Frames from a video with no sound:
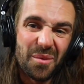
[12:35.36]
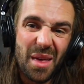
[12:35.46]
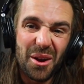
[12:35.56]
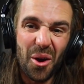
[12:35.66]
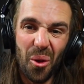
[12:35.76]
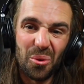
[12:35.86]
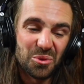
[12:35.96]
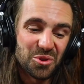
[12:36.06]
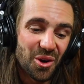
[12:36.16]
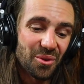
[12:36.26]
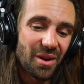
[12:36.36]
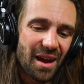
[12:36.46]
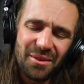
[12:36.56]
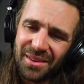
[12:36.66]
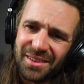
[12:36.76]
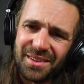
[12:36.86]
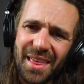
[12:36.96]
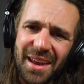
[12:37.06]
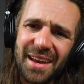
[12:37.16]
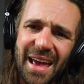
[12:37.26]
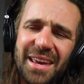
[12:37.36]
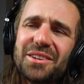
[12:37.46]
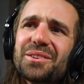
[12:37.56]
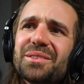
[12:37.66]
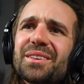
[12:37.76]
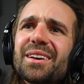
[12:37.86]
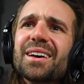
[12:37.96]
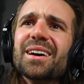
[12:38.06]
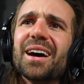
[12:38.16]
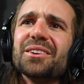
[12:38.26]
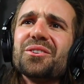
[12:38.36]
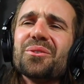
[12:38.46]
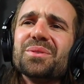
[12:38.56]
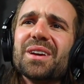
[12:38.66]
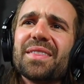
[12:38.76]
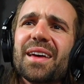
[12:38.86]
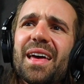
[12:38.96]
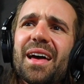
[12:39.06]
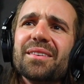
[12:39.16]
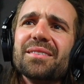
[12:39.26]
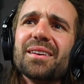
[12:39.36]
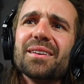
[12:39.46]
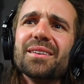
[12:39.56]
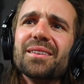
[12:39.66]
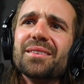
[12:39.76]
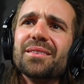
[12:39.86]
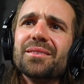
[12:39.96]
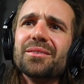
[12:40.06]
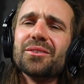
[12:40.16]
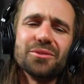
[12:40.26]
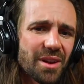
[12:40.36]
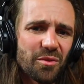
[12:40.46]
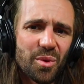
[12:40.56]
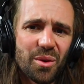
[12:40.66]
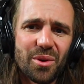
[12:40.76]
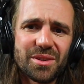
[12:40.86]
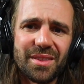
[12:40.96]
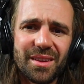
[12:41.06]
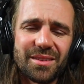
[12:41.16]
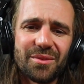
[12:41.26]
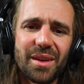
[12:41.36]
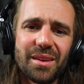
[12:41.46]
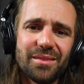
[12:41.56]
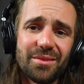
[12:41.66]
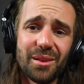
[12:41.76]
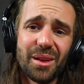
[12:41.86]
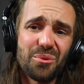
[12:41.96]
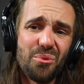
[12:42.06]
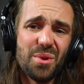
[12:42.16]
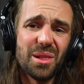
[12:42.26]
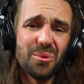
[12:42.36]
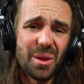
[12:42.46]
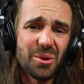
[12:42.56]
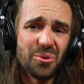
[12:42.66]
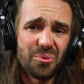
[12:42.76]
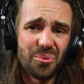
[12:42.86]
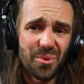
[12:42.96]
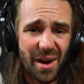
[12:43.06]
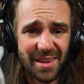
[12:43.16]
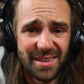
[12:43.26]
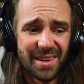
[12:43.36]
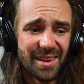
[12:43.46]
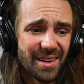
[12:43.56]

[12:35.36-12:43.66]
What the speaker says: that whole genre. I haven't listened to that in ages. I should go and check that out, and so should everybody watching this if they like really, really great,